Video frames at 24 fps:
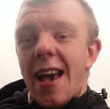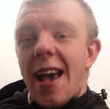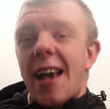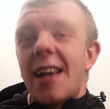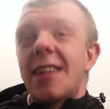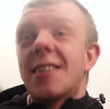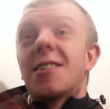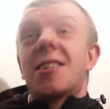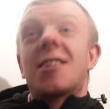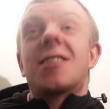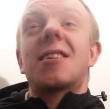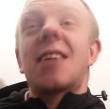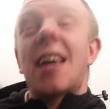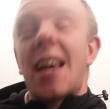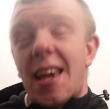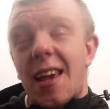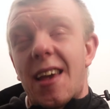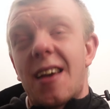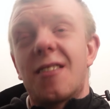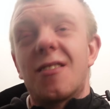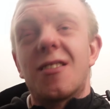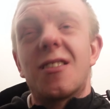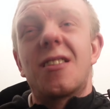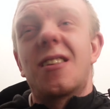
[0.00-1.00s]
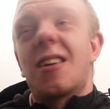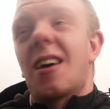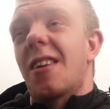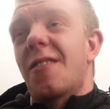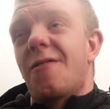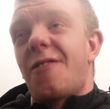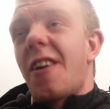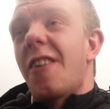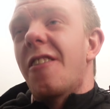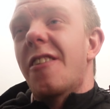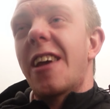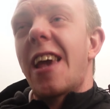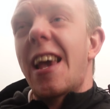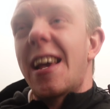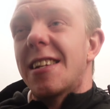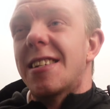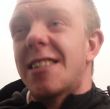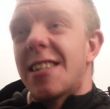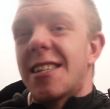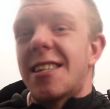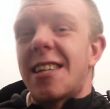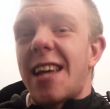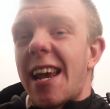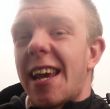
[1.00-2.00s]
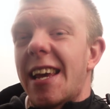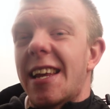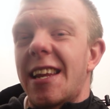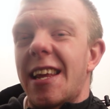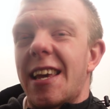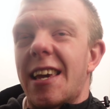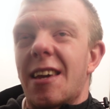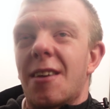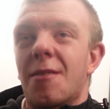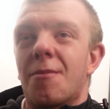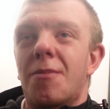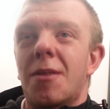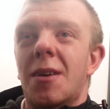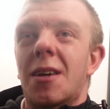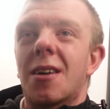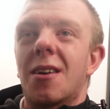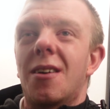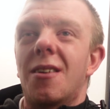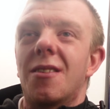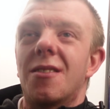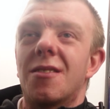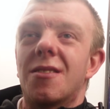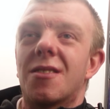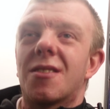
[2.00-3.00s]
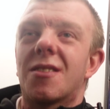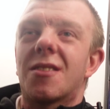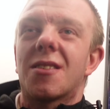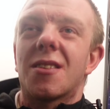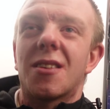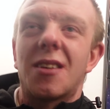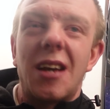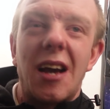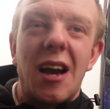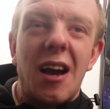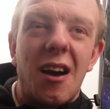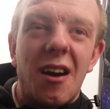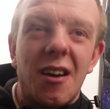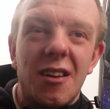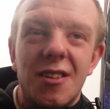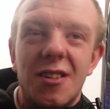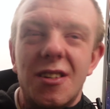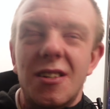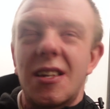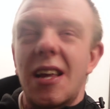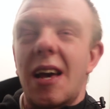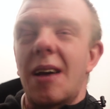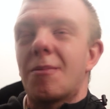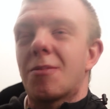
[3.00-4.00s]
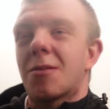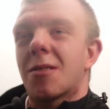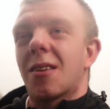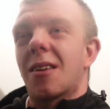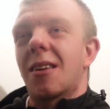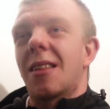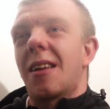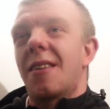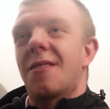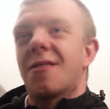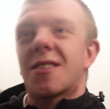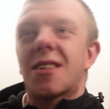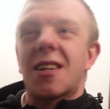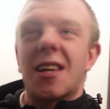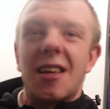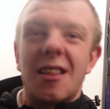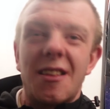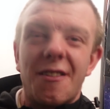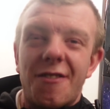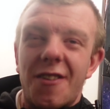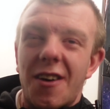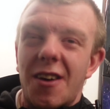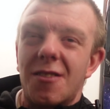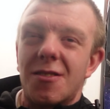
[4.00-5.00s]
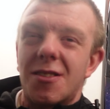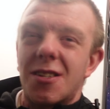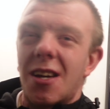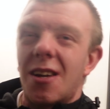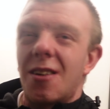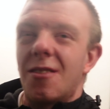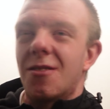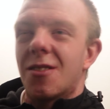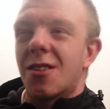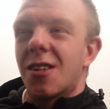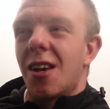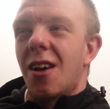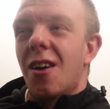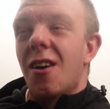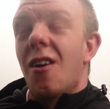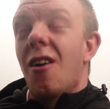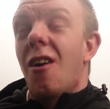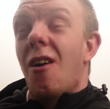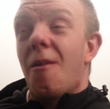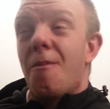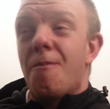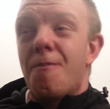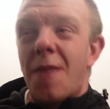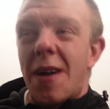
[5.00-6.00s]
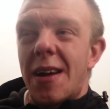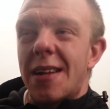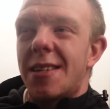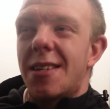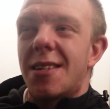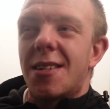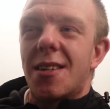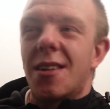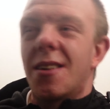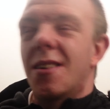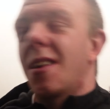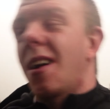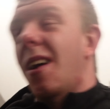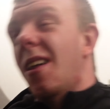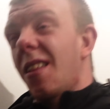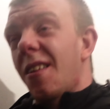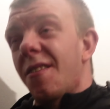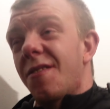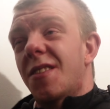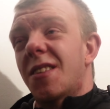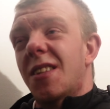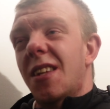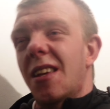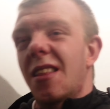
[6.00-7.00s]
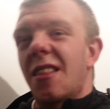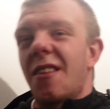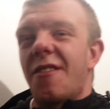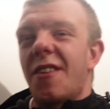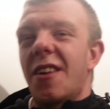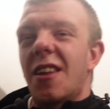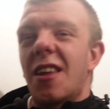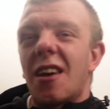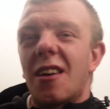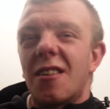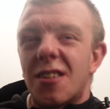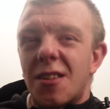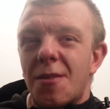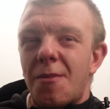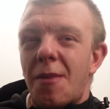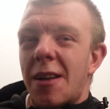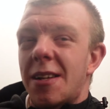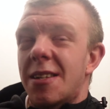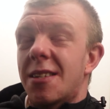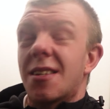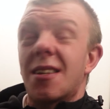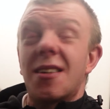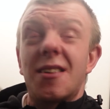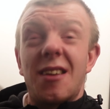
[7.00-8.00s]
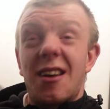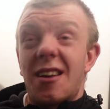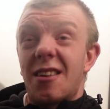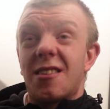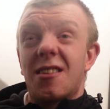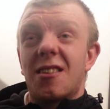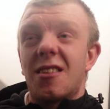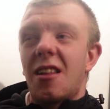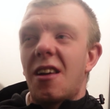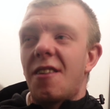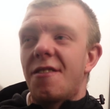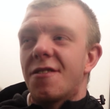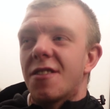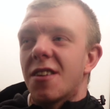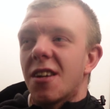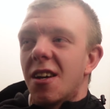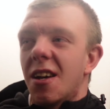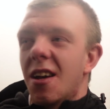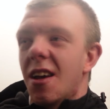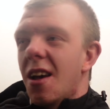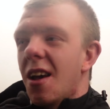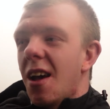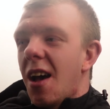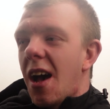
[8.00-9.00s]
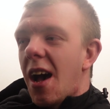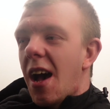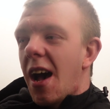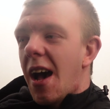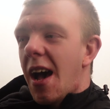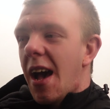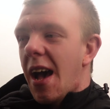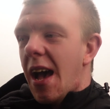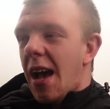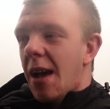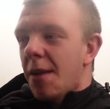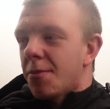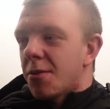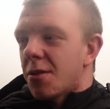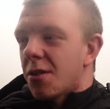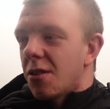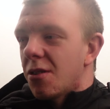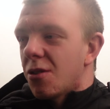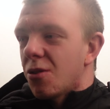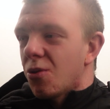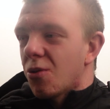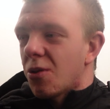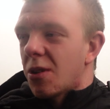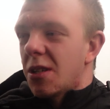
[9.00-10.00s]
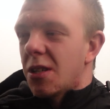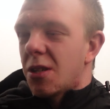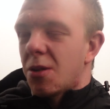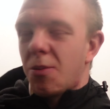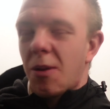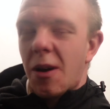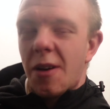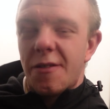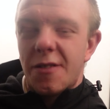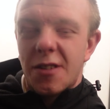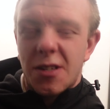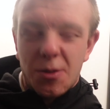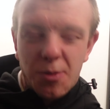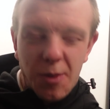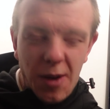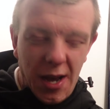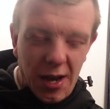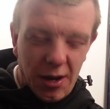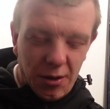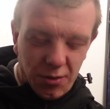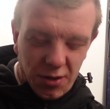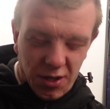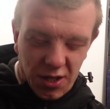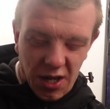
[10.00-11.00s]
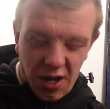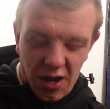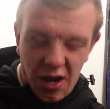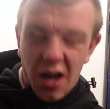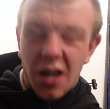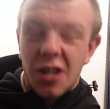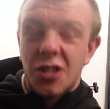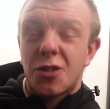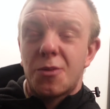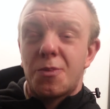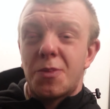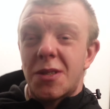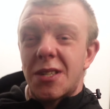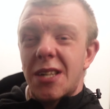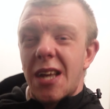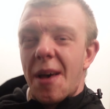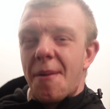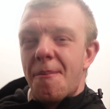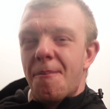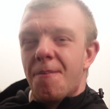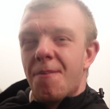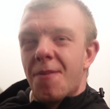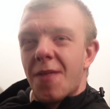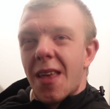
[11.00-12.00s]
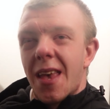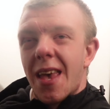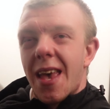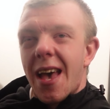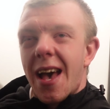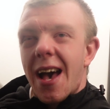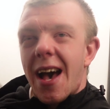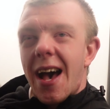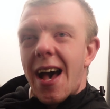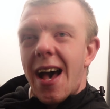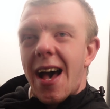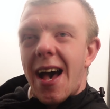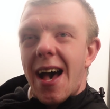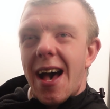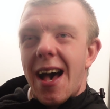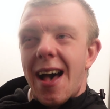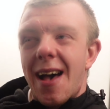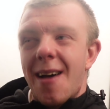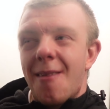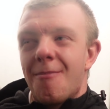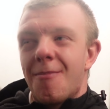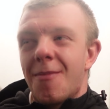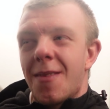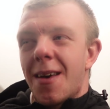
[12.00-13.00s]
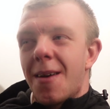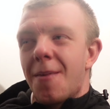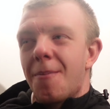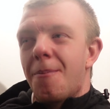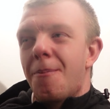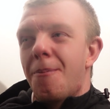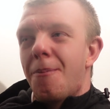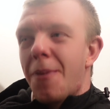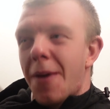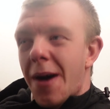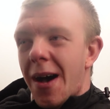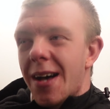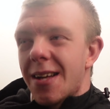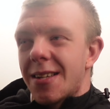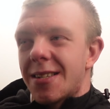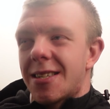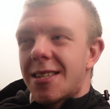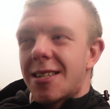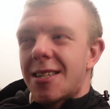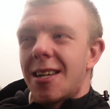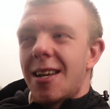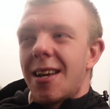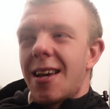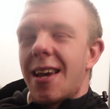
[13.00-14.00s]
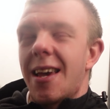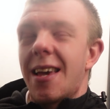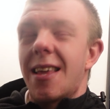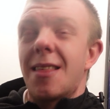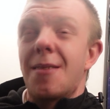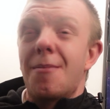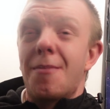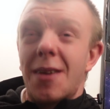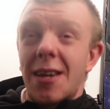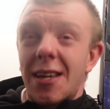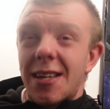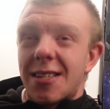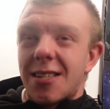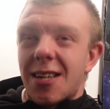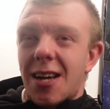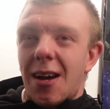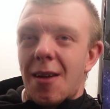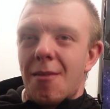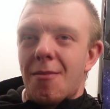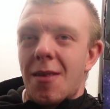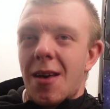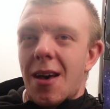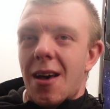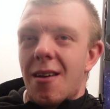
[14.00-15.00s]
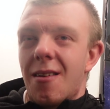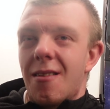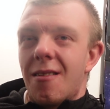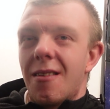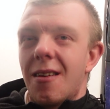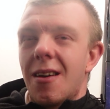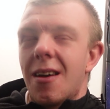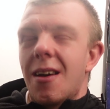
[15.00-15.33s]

entertain, you know, very entertaining, because yeah, I did absolutely love seeing the photos of Madison. I loved seeing the videos of Madison, and I loved uh, absolutely talking to her as well. So one hundred percent. Um, but in the meantime, though,